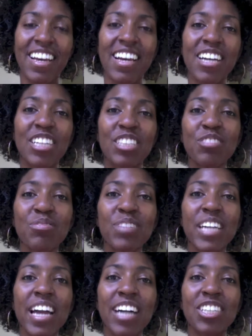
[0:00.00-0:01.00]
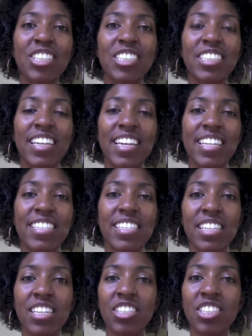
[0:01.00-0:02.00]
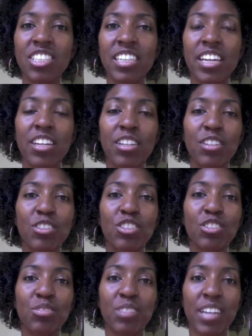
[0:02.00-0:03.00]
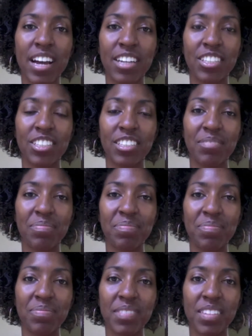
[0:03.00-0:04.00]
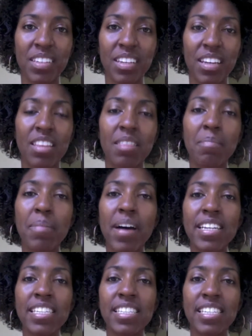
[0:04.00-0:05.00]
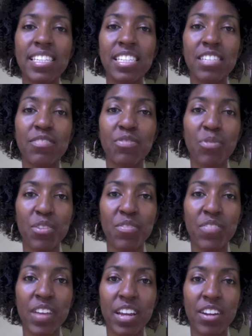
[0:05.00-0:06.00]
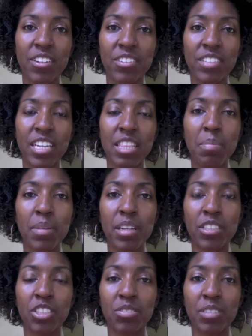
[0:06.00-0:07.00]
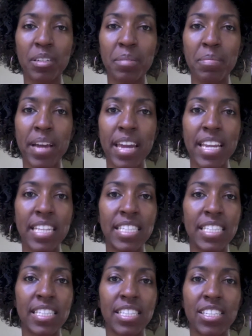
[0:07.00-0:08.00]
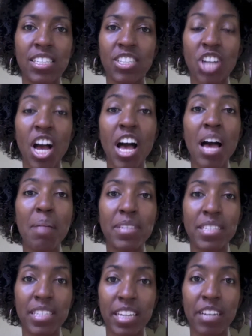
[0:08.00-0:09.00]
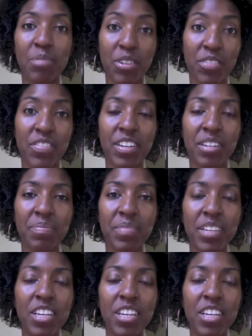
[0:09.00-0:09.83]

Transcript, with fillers: A gluten reaction is essentially an allergic reaction. The body senses a foreign invader in the bloodstream, and its job is to get rid of it.